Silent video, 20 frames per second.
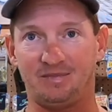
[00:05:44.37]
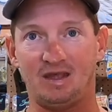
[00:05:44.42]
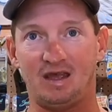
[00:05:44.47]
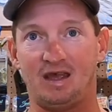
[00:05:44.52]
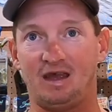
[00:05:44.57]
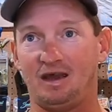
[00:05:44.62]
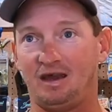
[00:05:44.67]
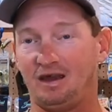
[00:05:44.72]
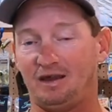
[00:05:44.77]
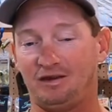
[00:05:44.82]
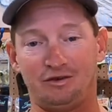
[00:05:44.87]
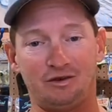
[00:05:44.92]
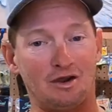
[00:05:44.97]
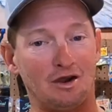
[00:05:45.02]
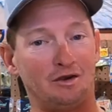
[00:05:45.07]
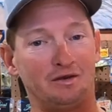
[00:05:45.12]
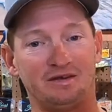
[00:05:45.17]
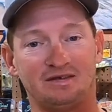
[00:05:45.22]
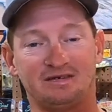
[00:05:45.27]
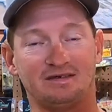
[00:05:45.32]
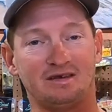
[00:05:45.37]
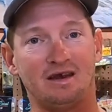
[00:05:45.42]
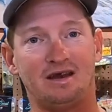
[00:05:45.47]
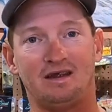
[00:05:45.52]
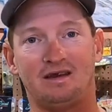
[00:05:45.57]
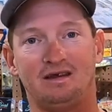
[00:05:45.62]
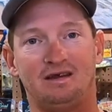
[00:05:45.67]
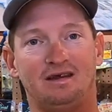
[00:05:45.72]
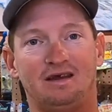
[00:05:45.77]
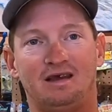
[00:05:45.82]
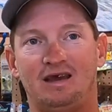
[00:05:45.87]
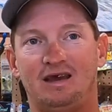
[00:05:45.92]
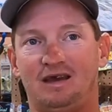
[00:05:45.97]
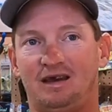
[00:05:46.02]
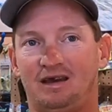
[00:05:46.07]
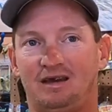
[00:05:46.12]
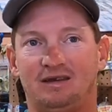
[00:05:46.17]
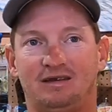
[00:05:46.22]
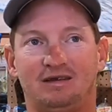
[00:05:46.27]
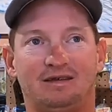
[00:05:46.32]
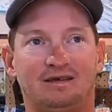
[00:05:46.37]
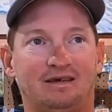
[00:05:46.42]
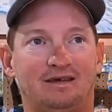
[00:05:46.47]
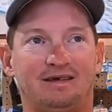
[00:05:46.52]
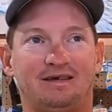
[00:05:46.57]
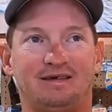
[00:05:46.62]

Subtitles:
and you go to set and...